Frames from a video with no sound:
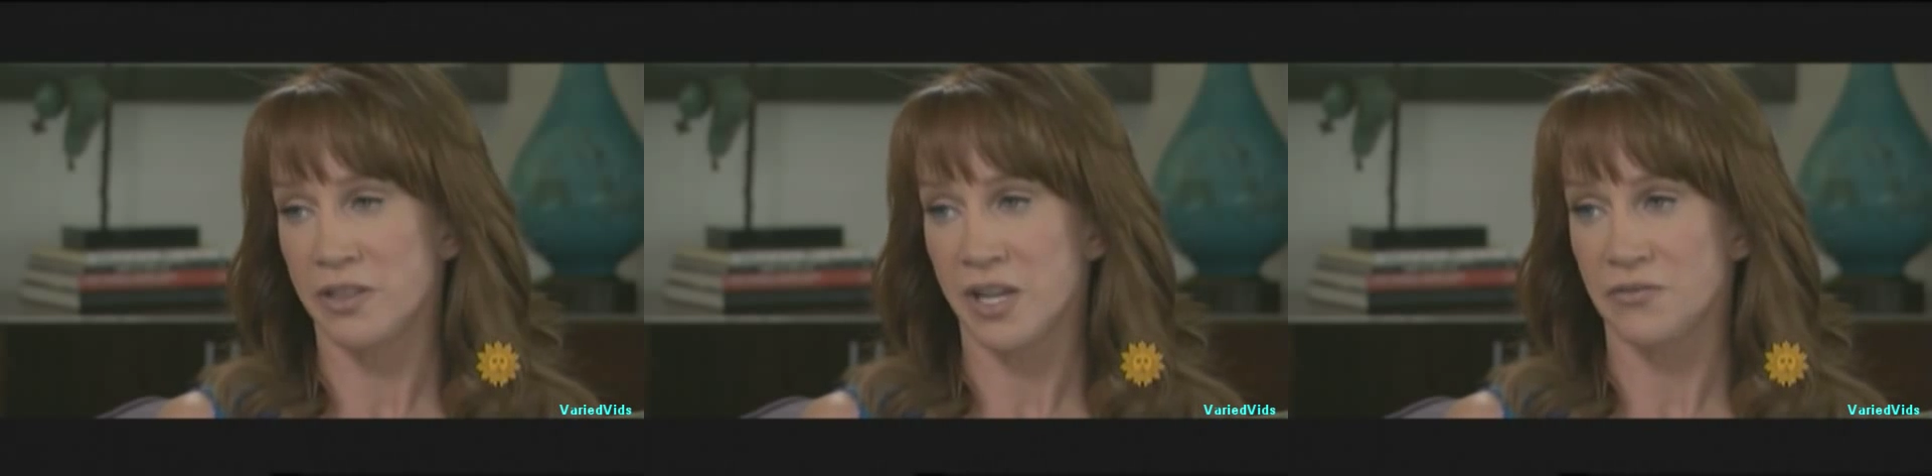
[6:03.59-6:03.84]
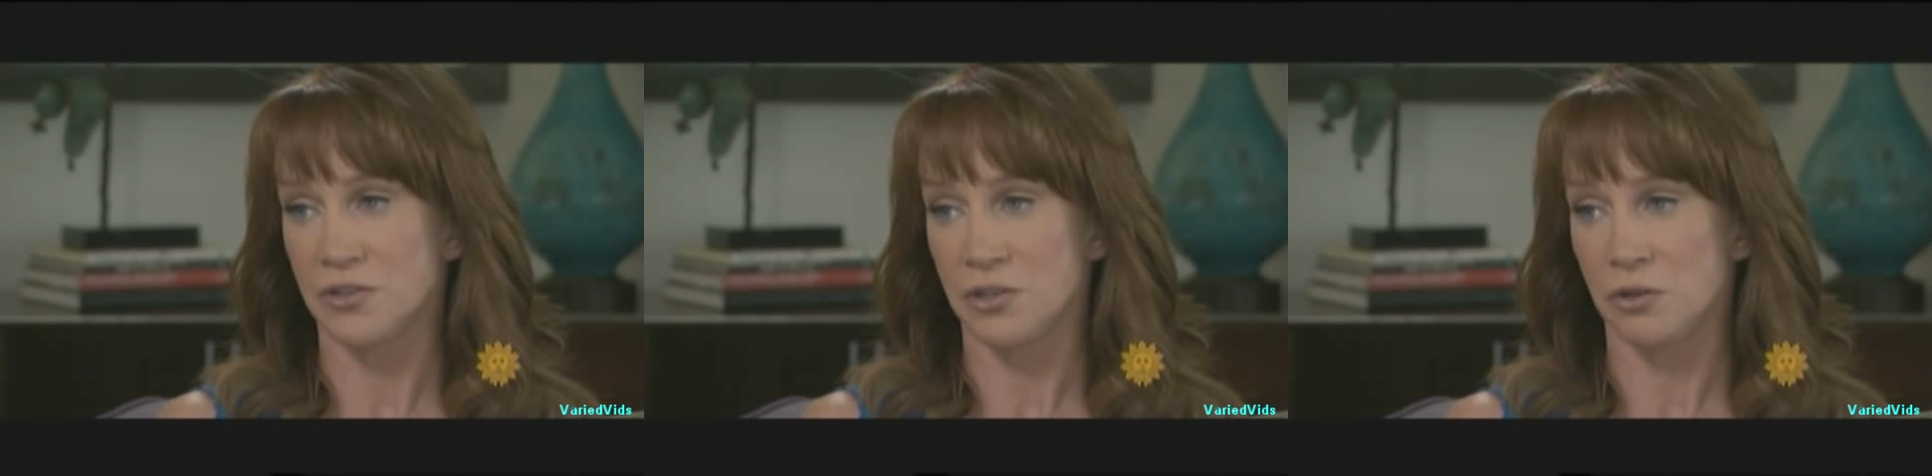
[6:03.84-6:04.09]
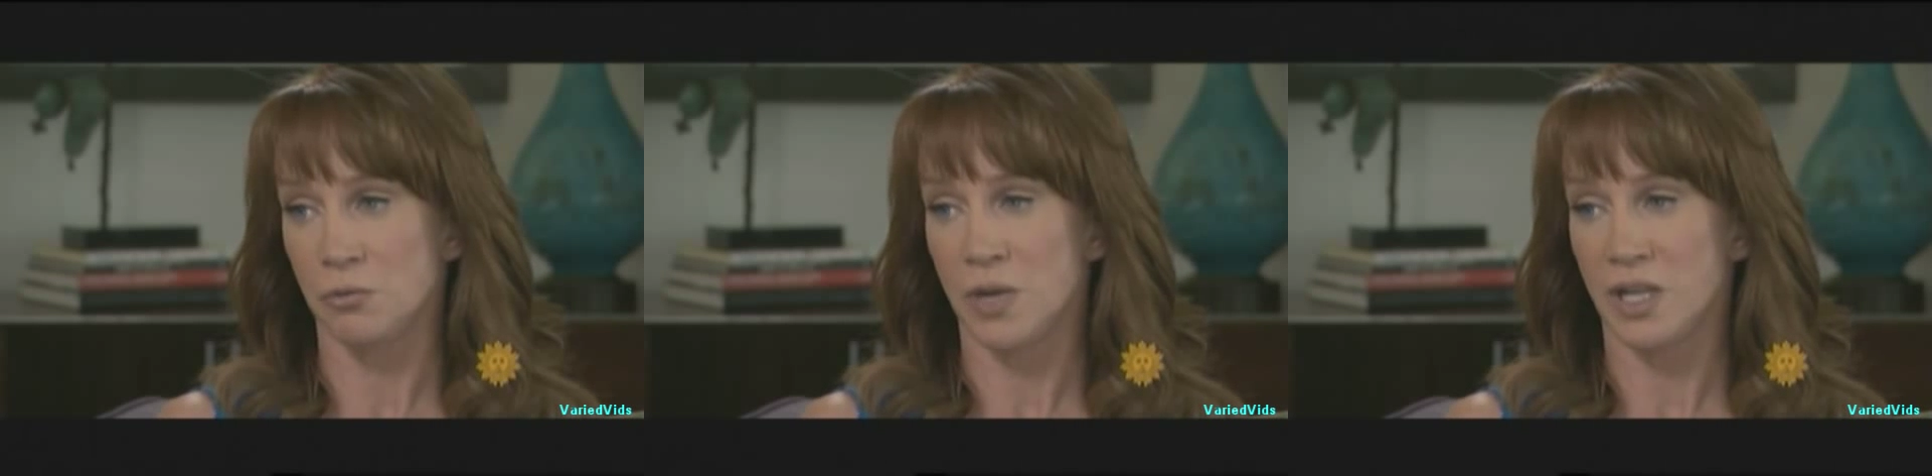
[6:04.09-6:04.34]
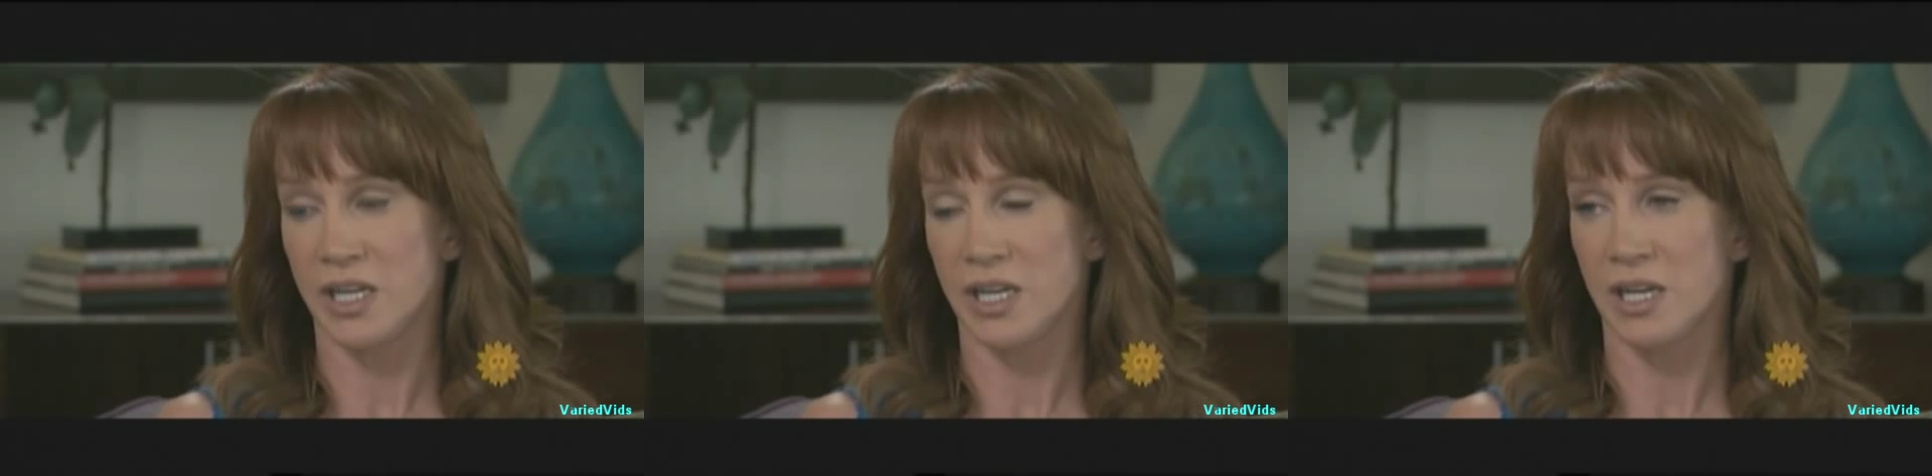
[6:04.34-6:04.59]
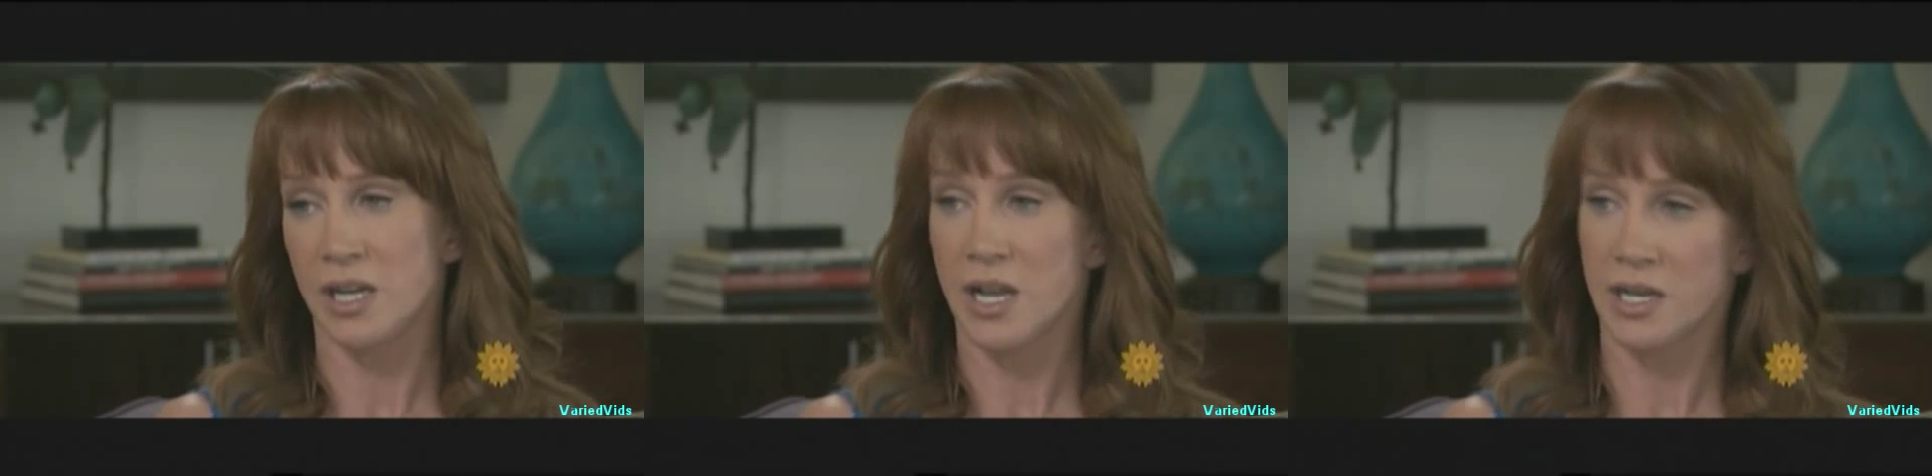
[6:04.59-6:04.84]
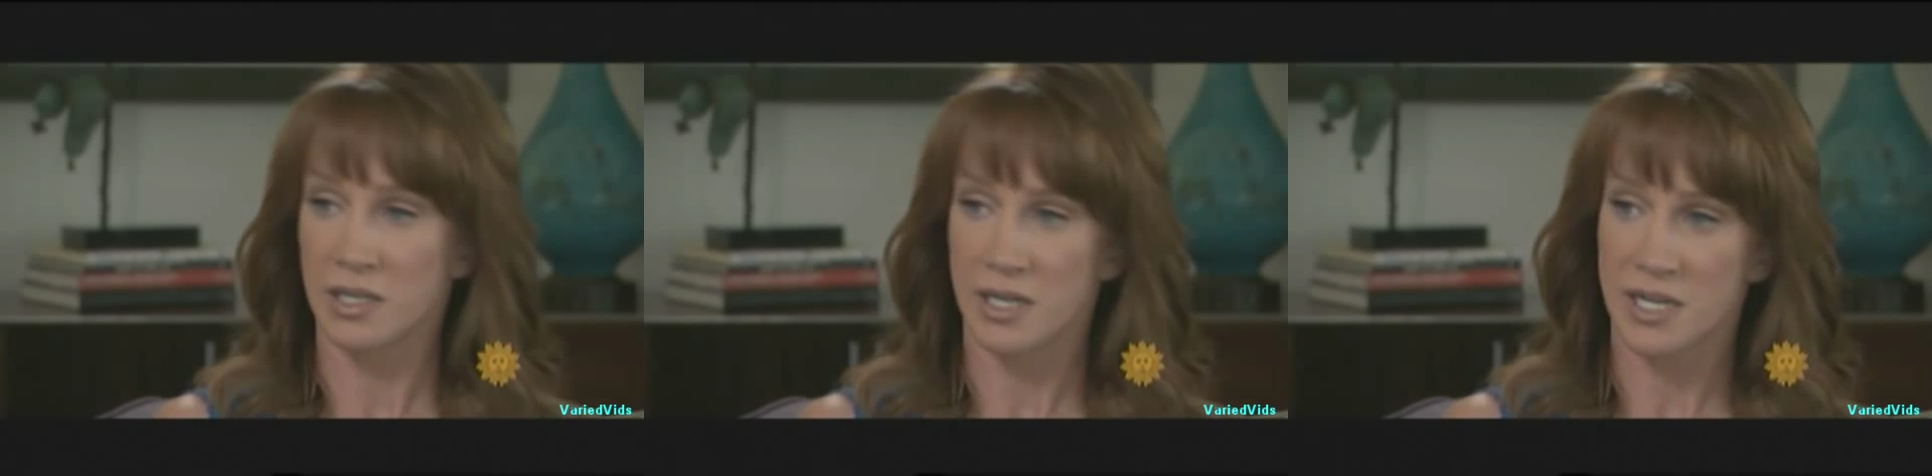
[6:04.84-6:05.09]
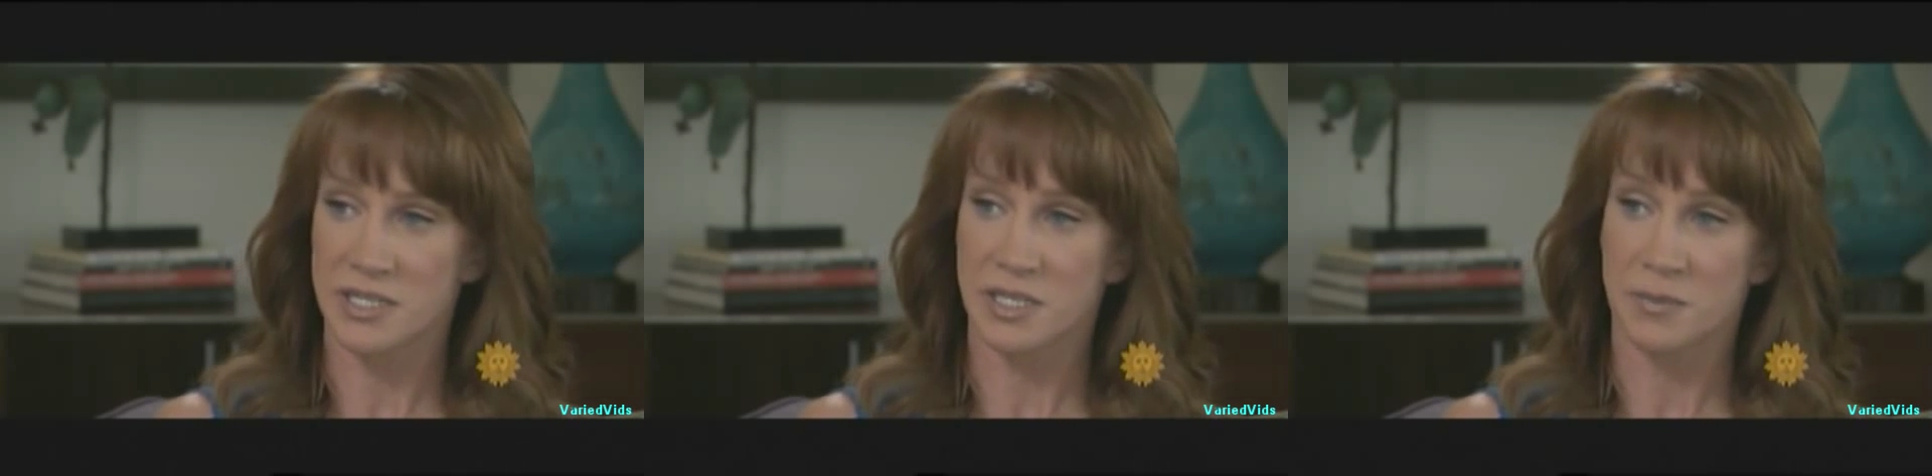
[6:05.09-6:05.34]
the afternoon while eating Haagen-Dazs